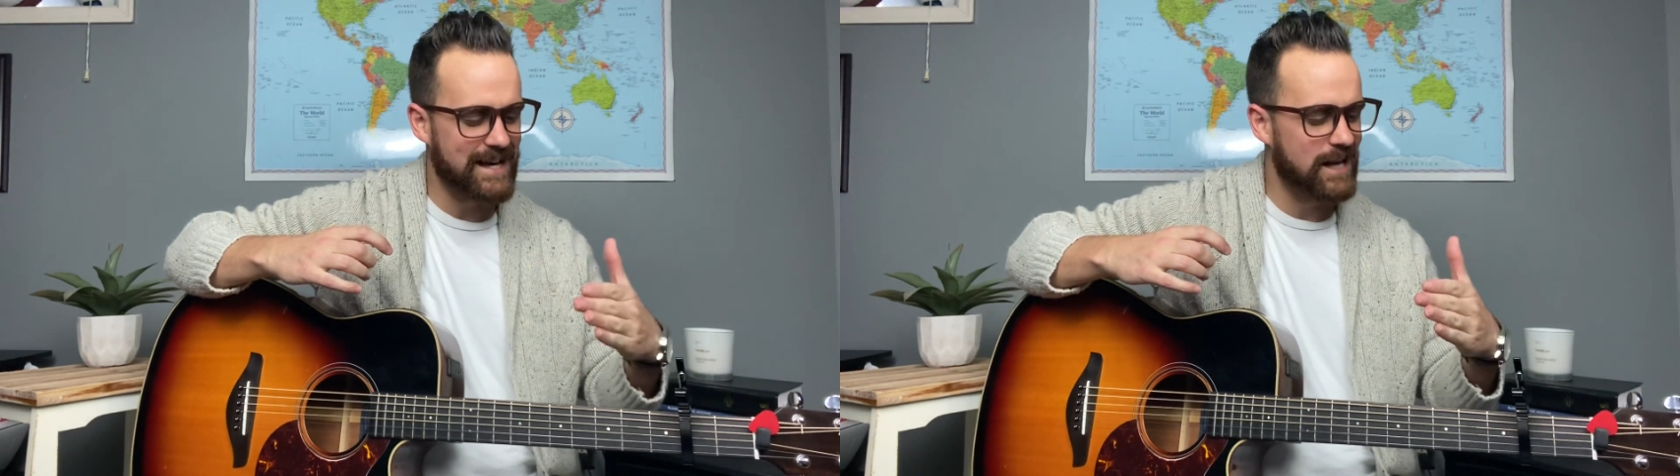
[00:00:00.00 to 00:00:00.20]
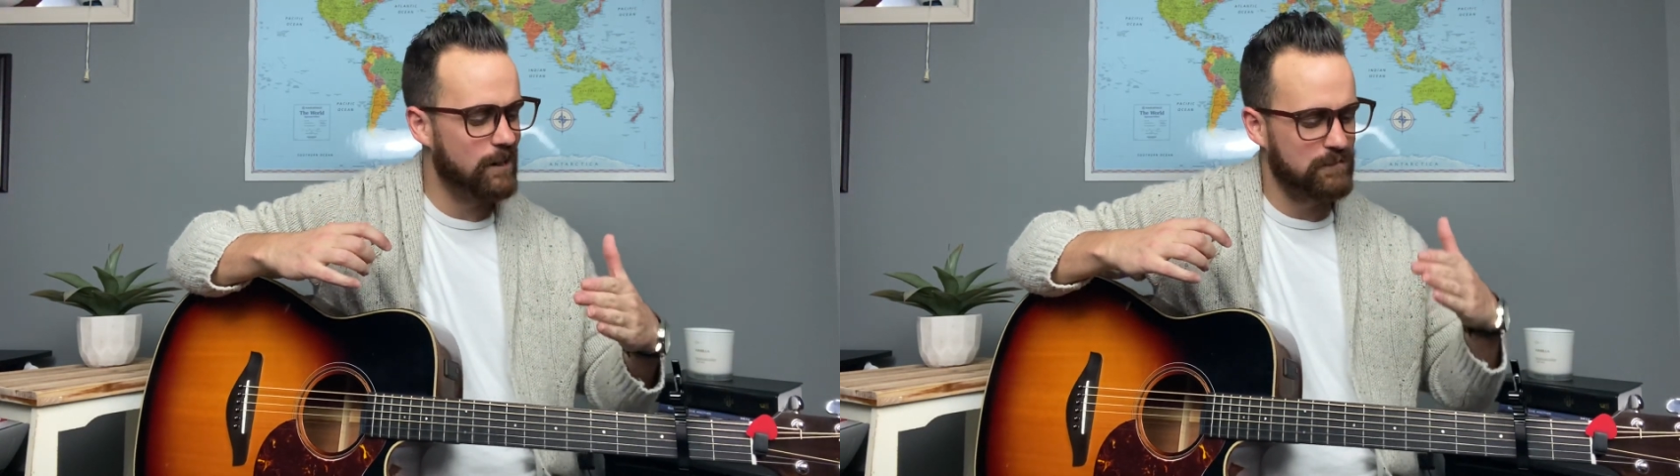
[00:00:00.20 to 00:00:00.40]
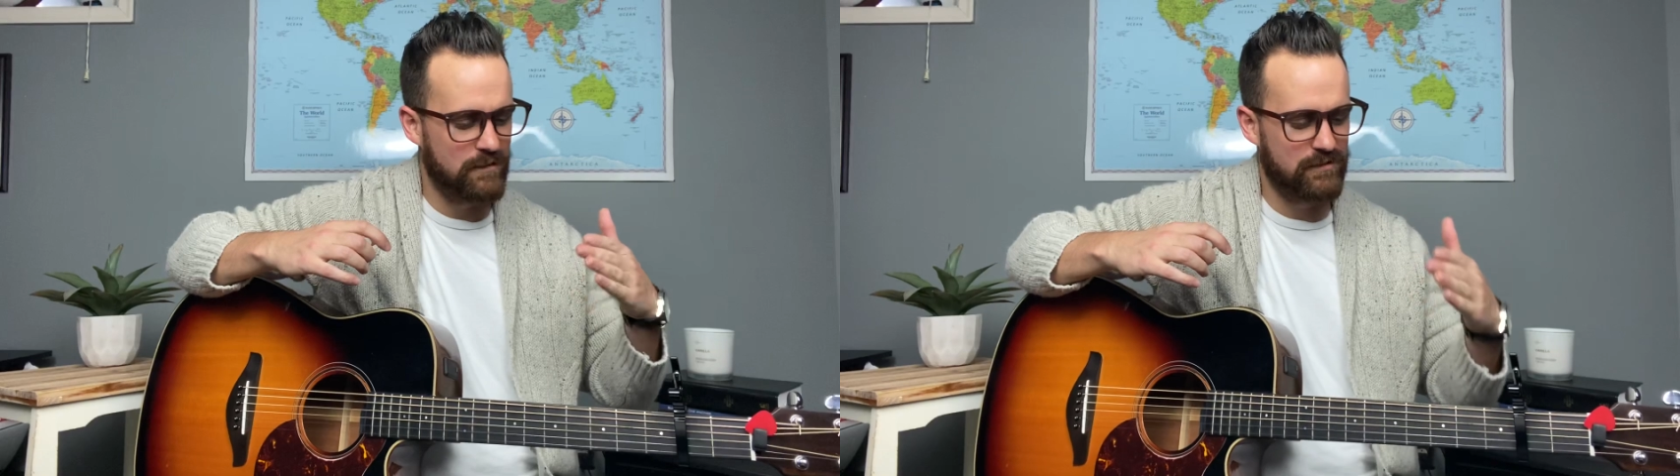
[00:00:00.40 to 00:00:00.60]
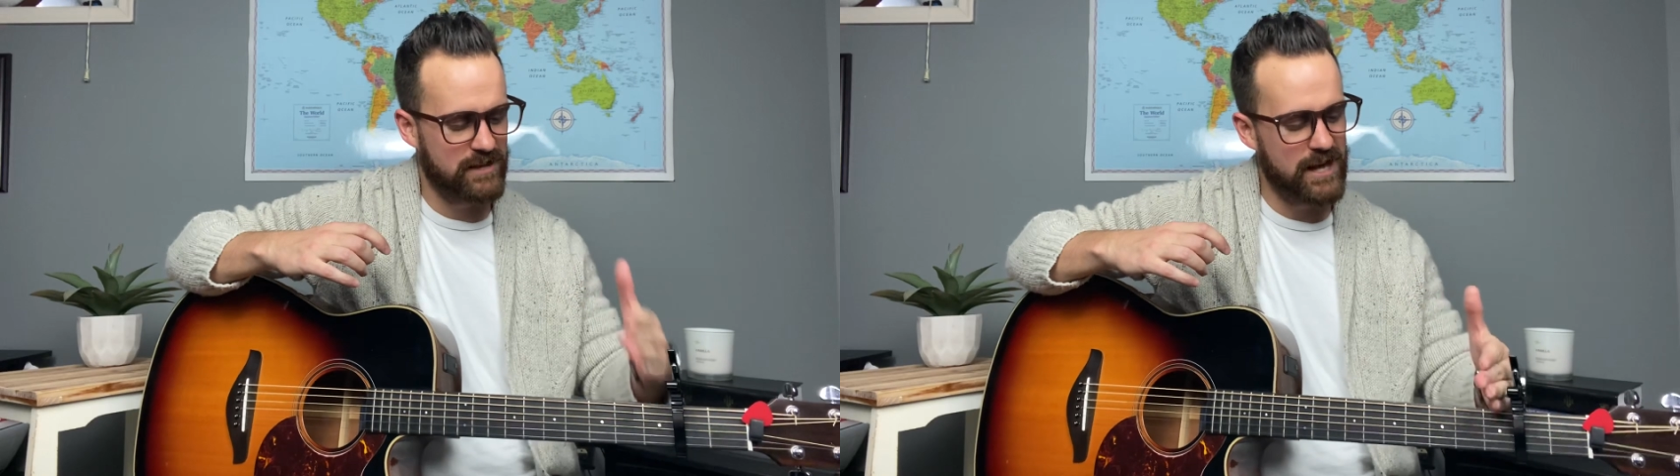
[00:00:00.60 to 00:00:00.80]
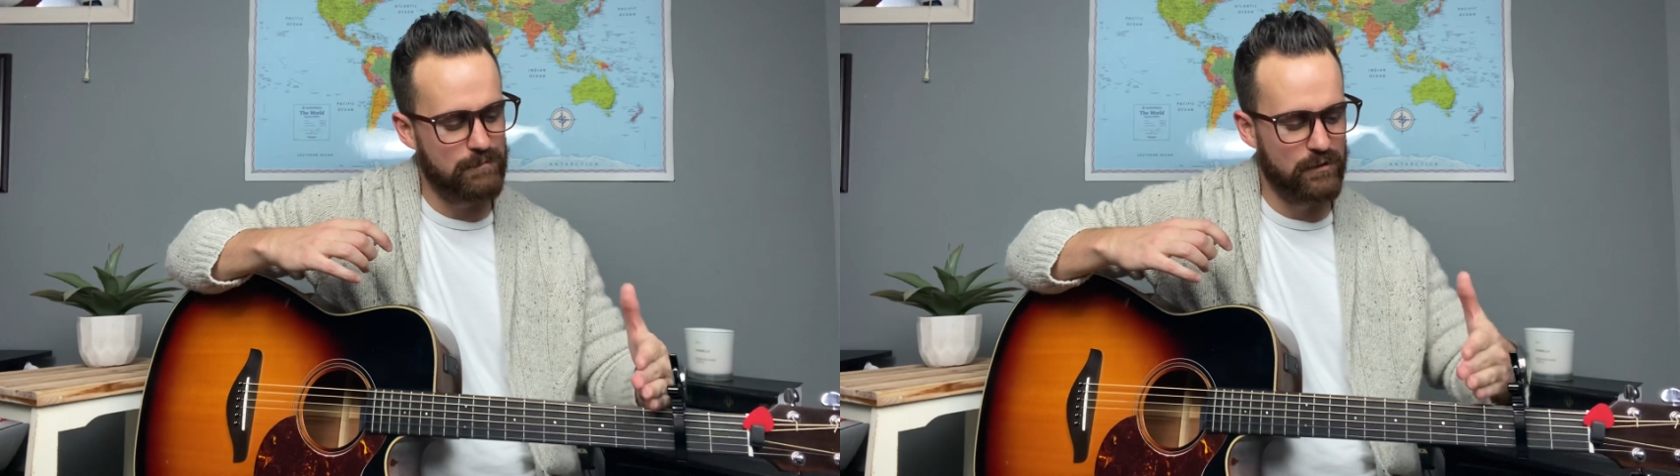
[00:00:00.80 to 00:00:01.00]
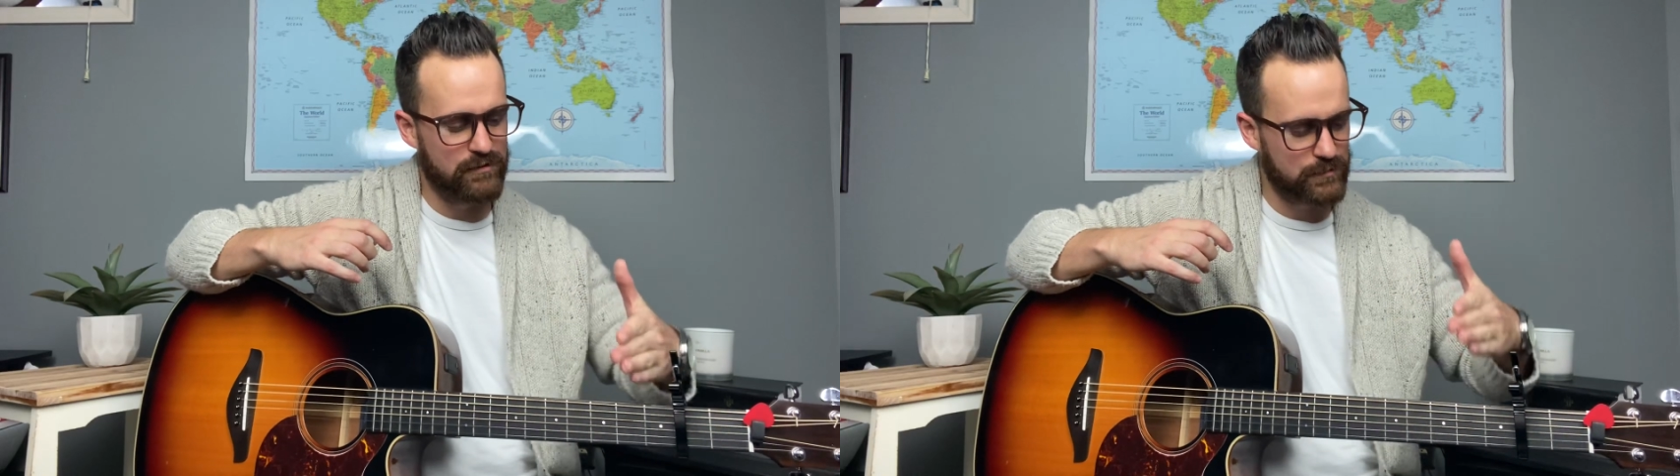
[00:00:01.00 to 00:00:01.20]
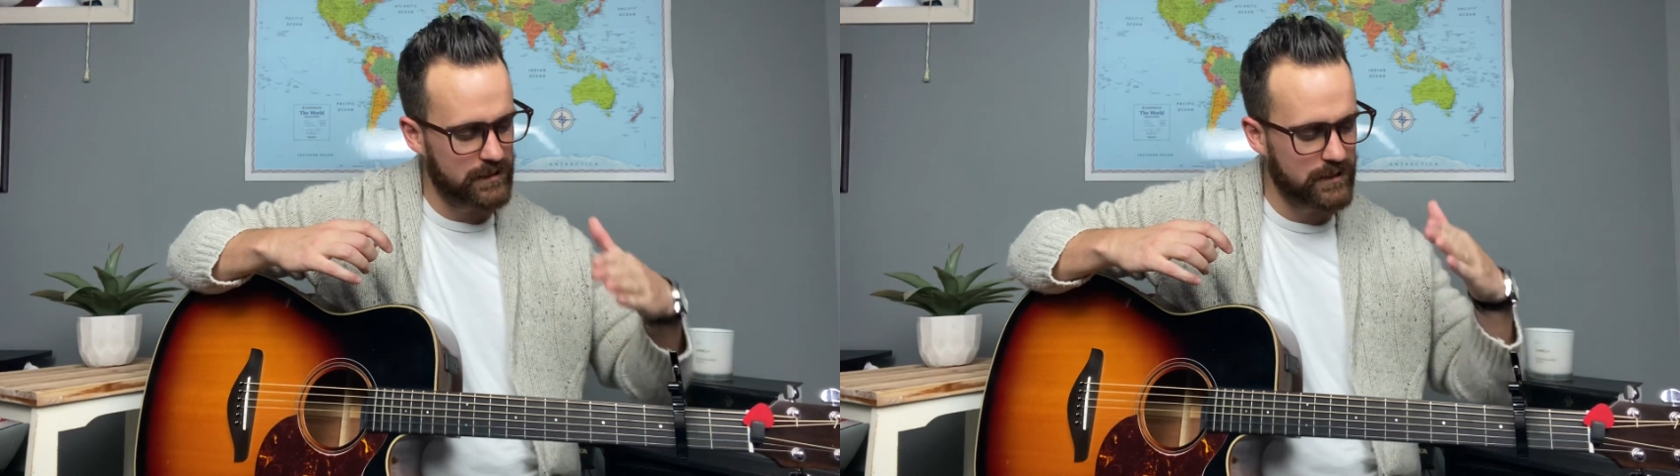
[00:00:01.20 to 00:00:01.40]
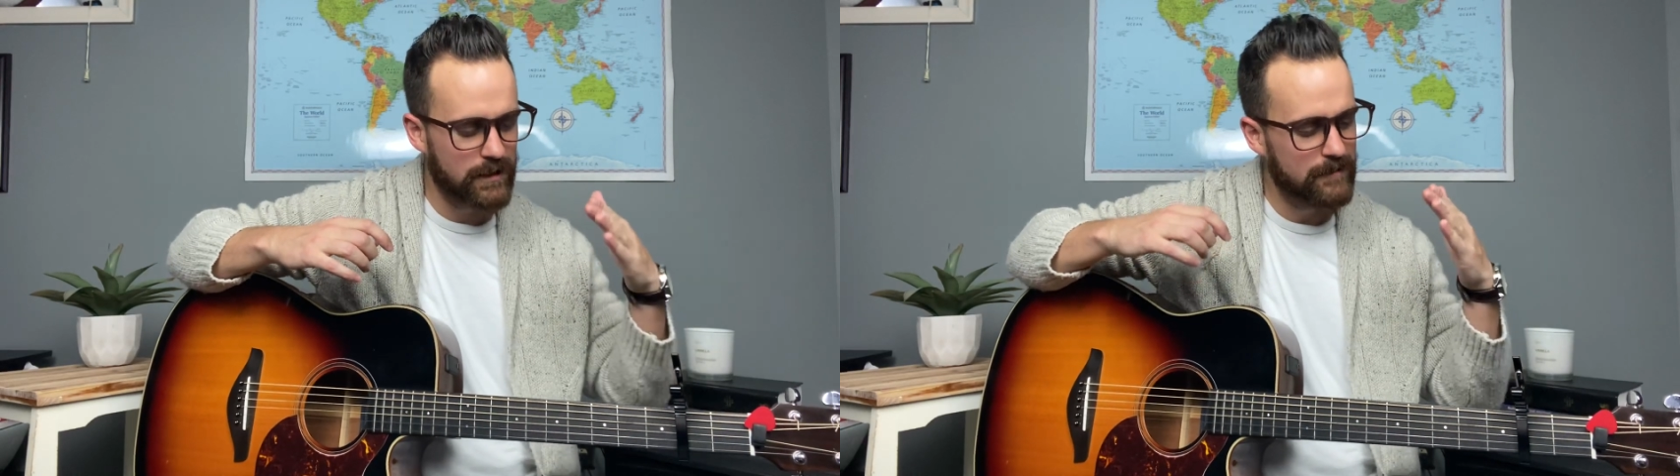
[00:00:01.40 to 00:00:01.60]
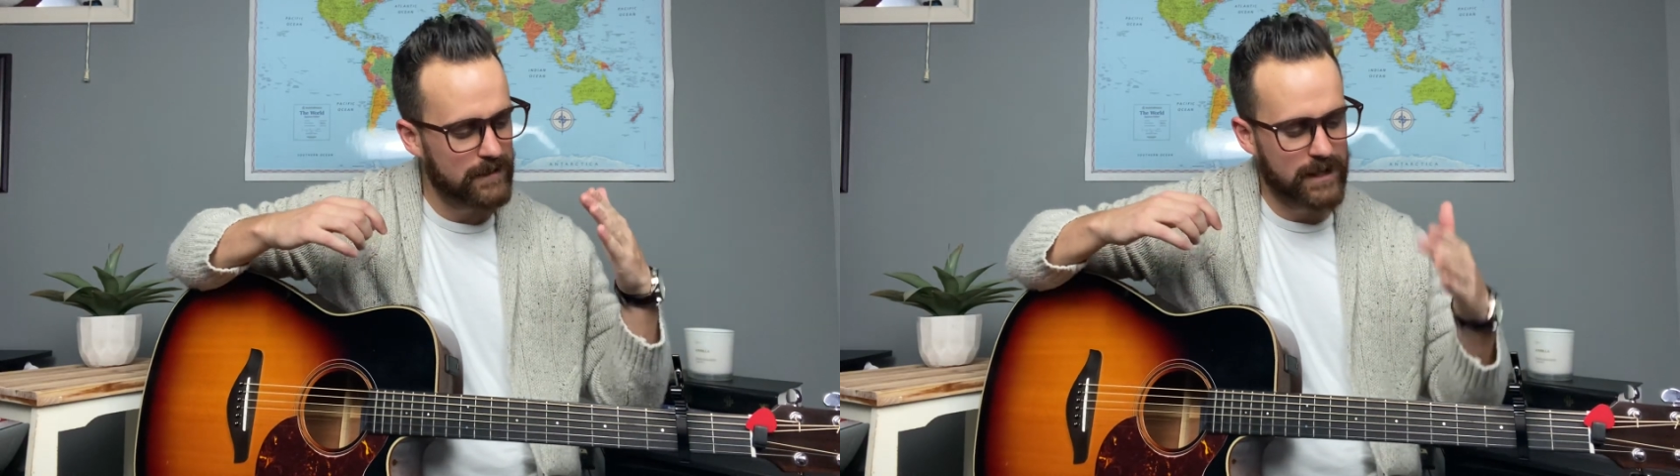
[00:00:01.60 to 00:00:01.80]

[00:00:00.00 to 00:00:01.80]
that up to capo 3,